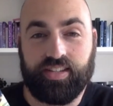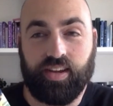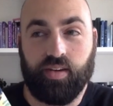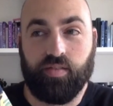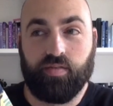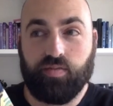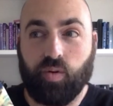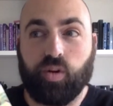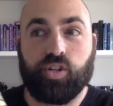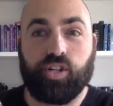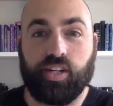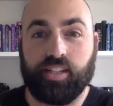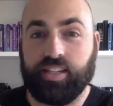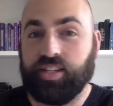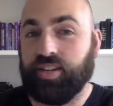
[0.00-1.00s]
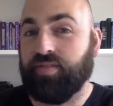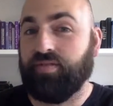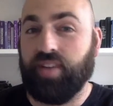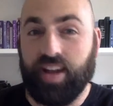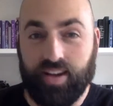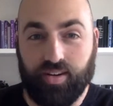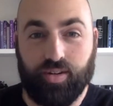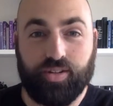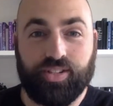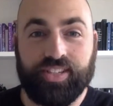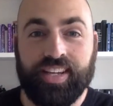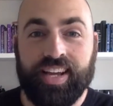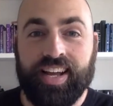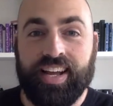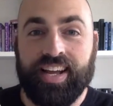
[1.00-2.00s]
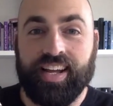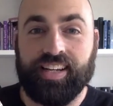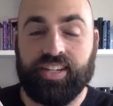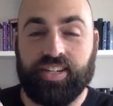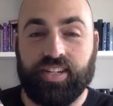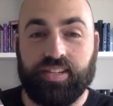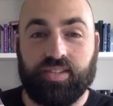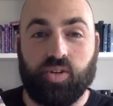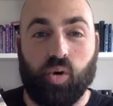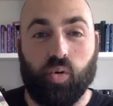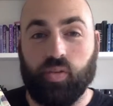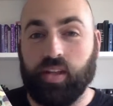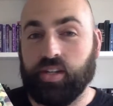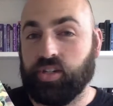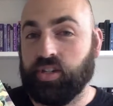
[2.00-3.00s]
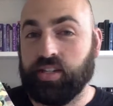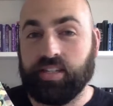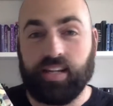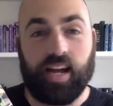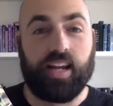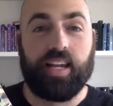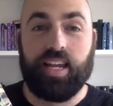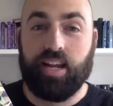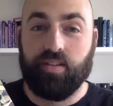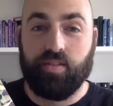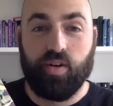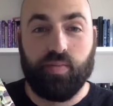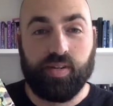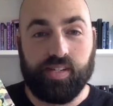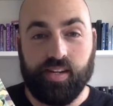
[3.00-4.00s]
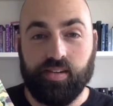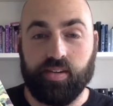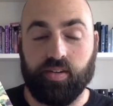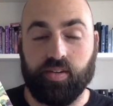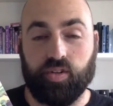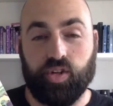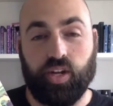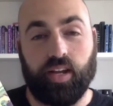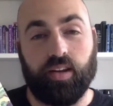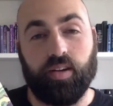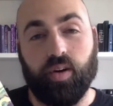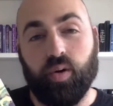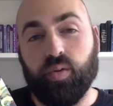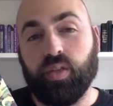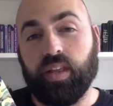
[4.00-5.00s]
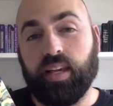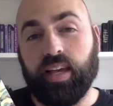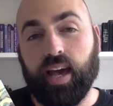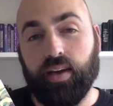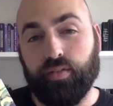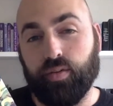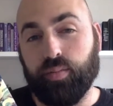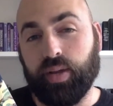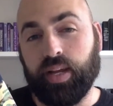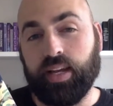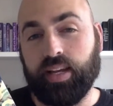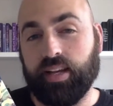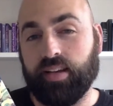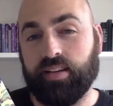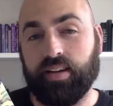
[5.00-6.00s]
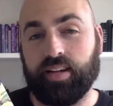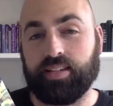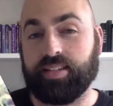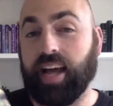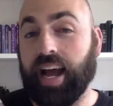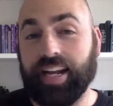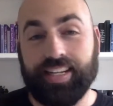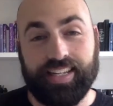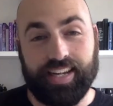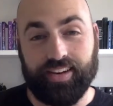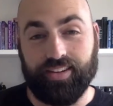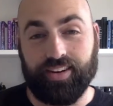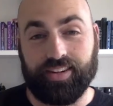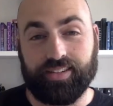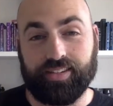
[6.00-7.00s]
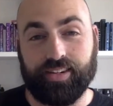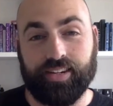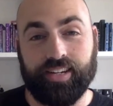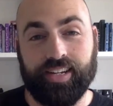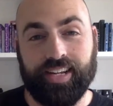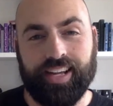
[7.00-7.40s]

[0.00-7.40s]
Unfortunately, she fails, and she's told that she's not hero material. She can only ever be a side character.